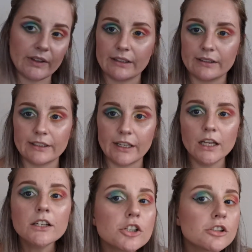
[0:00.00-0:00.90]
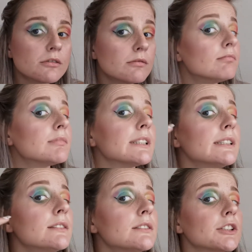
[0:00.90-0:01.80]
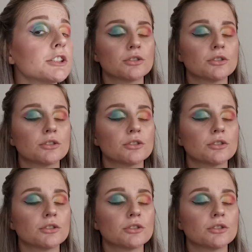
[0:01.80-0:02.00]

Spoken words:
Like that. See, very